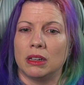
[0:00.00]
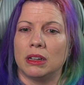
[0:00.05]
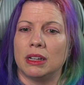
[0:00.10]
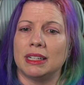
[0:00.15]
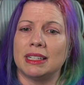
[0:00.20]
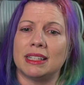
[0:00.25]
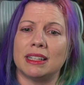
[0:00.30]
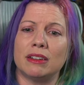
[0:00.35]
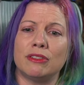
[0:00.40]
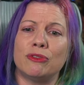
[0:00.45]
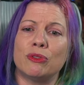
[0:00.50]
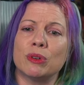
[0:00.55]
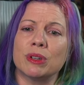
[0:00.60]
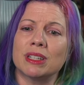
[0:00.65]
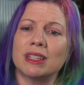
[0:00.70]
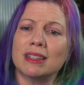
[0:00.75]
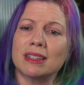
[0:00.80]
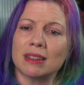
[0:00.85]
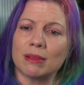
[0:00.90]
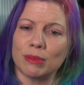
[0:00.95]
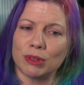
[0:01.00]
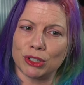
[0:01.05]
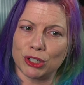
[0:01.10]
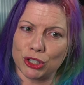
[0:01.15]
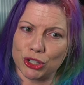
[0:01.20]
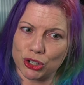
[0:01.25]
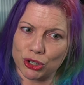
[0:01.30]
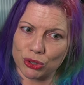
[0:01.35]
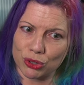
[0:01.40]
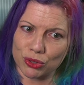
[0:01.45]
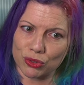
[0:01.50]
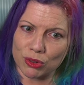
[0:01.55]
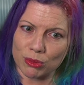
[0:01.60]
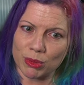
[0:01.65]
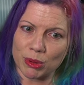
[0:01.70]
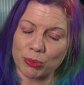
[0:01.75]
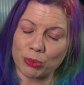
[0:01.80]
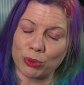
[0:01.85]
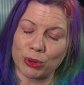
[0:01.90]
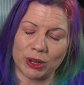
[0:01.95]
Instead of forcing someone to choose from
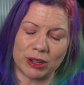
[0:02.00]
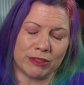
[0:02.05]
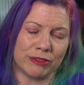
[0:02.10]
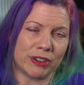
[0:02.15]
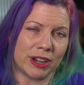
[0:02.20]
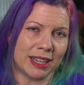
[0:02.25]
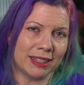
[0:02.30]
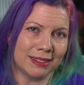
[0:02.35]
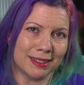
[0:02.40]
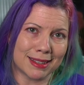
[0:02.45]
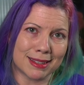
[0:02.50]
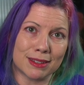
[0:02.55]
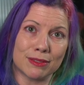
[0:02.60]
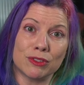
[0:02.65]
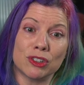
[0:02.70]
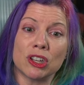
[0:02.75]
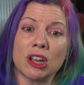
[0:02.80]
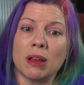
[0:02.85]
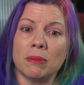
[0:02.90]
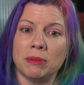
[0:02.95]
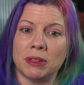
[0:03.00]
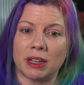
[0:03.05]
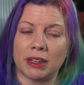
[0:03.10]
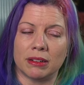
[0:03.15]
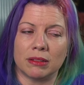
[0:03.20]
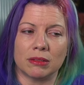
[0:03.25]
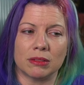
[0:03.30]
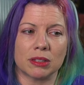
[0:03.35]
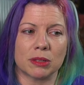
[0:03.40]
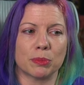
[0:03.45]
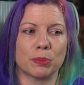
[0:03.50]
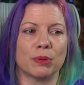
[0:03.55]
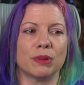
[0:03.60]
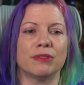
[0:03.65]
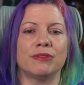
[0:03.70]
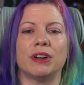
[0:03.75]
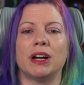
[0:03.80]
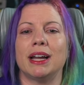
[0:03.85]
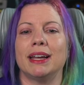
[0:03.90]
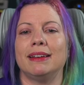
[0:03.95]
a predefined list of job titles,
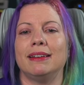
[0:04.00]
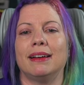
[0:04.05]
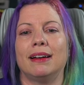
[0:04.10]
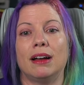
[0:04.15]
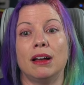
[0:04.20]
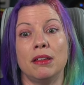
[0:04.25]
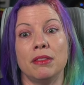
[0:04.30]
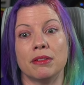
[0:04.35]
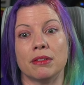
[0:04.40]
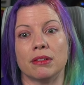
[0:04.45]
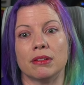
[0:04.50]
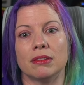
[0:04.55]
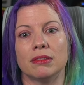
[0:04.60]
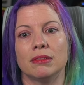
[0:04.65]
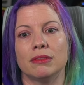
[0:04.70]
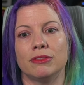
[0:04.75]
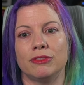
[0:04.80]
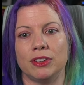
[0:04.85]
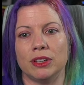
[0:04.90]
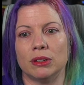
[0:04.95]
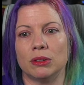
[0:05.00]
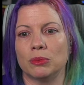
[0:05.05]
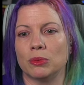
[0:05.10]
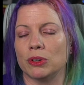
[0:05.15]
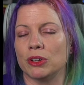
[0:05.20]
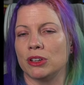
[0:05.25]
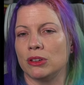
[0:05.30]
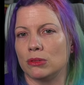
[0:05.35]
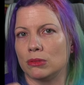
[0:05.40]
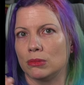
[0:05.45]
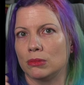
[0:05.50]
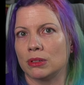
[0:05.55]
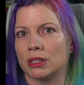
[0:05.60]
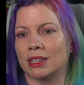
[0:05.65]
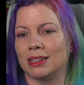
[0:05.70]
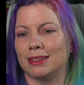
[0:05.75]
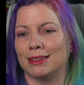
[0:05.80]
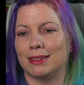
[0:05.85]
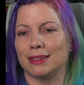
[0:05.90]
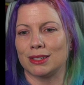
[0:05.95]
provide other field where users
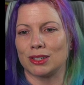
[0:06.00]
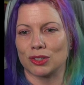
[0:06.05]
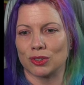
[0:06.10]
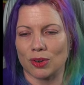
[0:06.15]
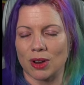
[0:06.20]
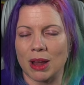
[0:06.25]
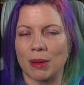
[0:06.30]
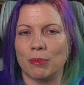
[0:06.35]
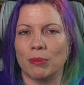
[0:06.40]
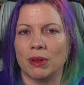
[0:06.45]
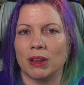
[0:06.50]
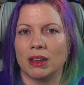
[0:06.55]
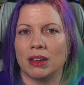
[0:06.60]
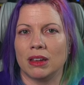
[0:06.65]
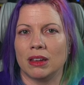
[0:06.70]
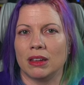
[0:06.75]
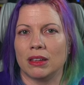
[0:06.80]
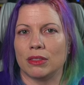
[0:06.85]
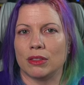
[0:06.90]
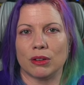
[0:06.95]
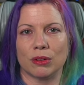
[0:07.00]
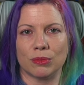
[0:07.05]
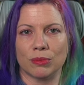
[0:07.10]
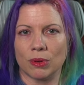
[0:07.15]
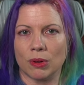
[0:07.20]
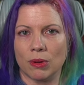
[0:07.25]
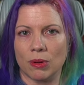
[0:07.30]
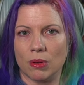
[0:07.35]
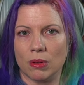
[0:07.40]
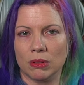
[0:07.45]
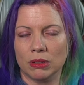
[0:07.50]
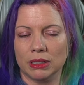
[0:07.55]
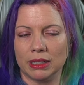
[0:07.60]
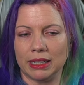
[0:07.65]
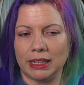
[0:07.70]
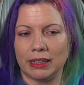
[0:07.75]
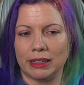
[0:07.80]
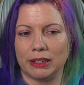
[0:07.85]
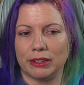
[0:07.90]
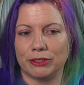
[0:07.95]
can describe their role
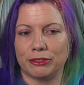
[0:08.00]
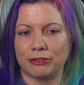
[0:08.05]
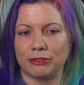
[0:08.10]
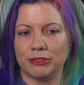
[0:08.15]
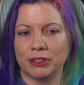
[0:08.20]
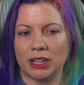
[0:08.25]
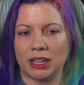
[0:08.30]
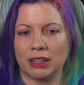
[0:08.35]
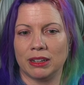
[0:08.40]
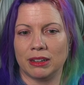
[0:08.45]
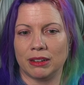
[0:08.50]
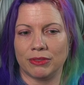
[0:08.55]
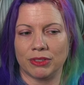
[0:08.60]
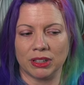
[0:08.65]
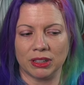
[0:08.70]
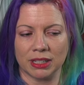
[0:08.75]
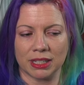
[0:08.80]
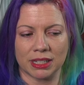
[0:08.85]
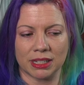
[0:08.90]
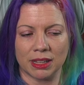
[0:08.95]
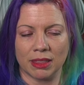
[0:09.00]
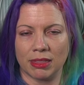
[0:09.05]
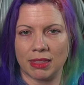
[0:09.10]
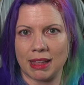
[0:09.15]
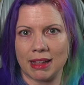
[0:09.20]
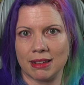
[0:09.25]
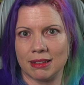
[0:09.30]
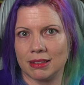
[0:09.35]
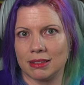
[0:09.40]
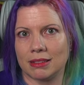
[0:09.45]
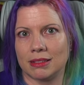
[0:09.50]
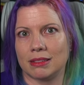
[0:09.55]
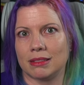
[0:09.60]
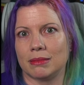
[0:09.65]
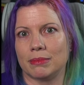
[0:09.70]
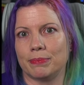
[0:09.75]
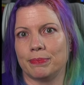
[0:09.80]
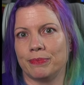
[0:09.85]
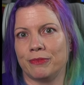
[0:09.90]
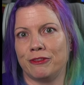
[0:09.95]
if none of the listed
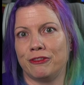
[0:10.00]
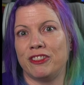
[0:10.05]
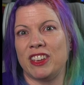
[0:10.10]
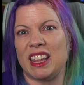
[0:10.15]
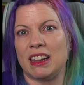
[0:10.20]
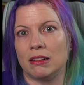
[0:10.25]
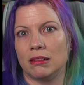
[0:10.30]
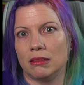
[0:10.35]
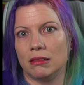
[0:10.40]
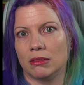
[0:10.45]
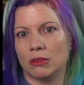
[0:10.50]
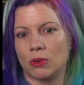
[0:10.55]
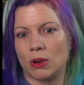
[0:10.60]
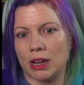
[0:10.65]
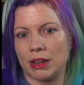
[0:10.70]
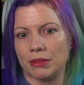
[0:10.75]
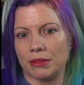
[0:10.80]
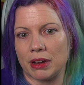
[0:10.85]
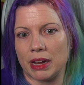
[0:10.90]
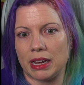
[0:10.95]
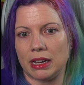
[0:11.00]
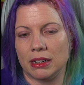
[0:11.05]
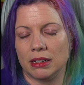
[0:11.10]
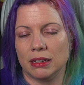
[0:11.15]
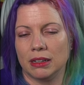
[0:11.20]
things fit quite right.